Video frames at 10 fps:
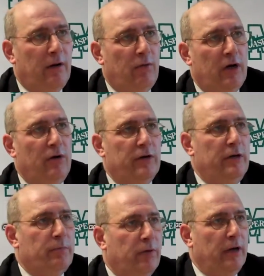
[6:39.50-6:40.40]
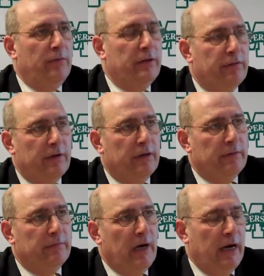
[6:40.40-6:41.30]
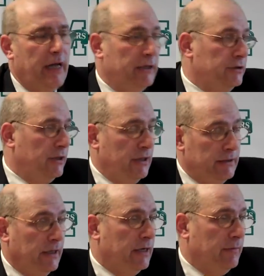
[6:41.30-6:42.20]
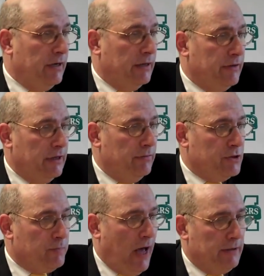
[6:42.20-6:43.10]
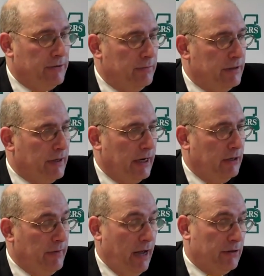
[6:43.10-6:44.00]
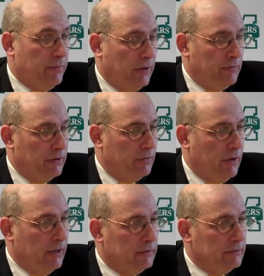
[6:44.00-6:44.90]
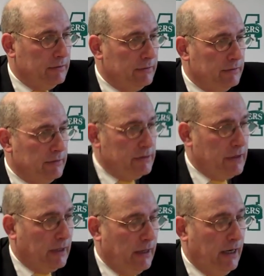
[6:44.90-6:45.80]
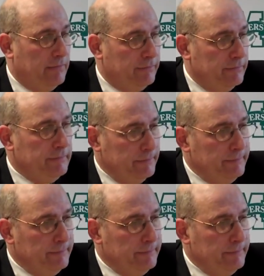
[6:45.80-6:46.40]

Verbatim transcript: I want Odie to play with um, high energy, and he did. I mean, I think he responded to me taking him out. He played really well in the second half.